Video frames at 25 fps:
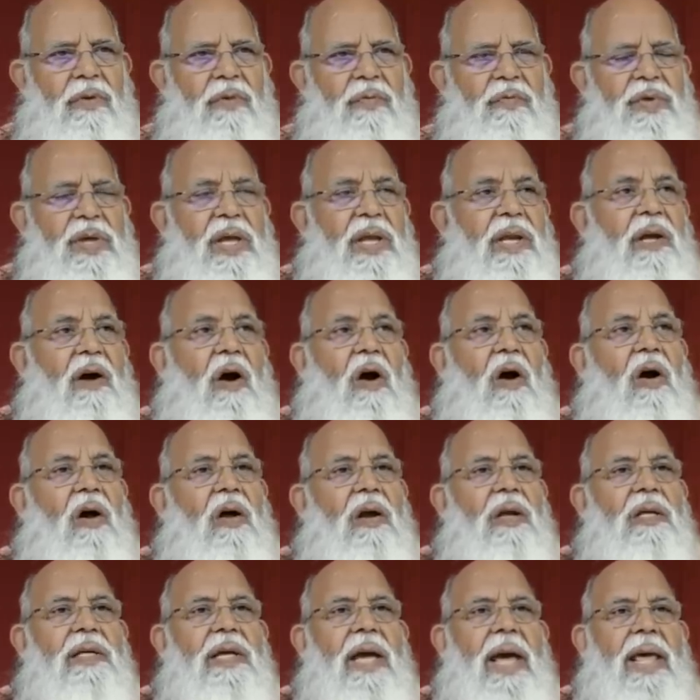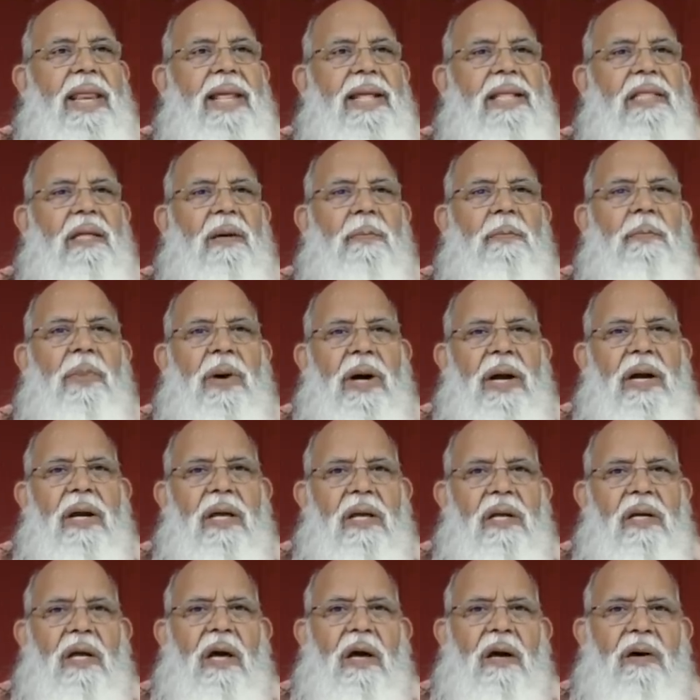we are all carrying the
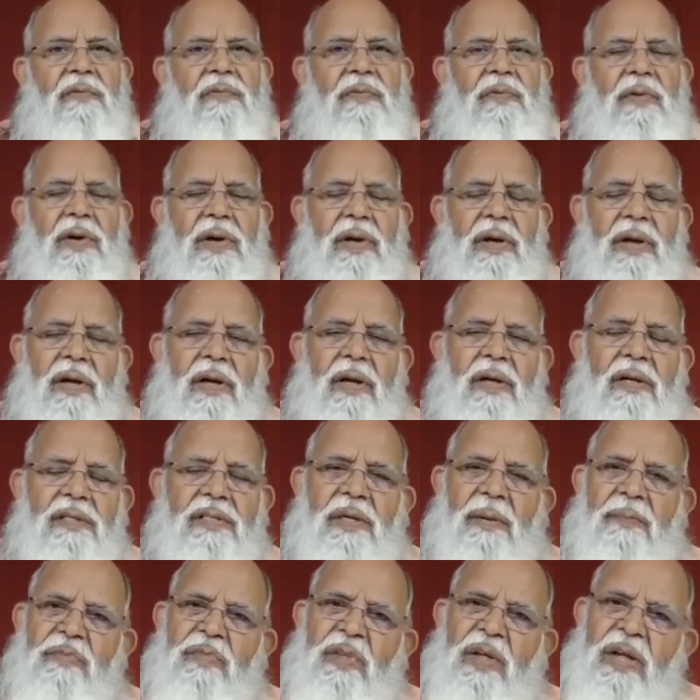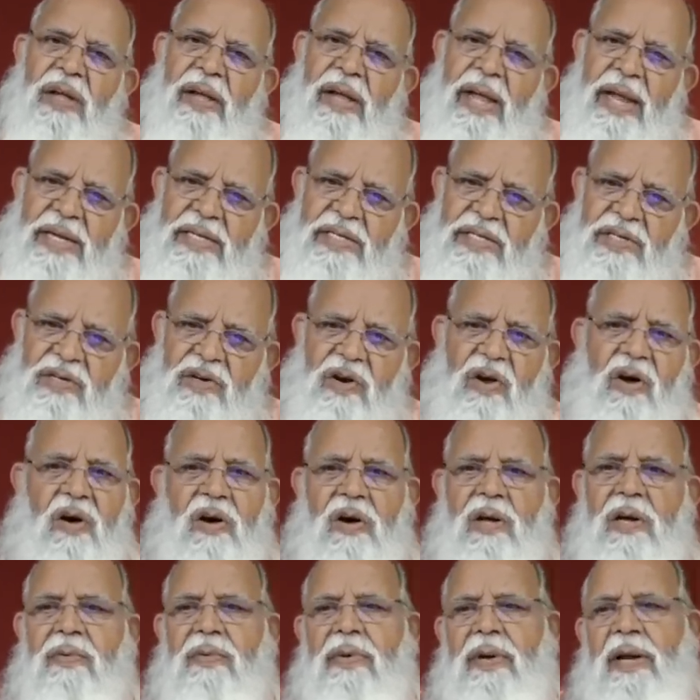burden of something extra
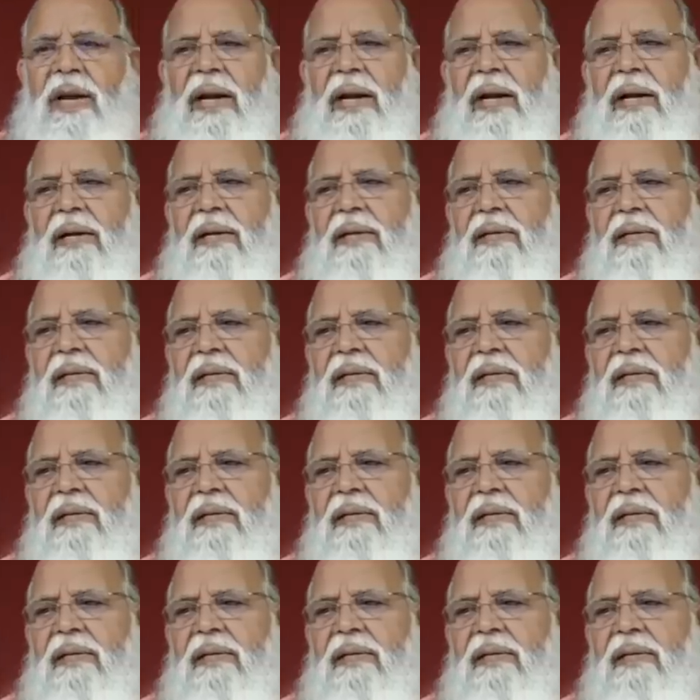on our head.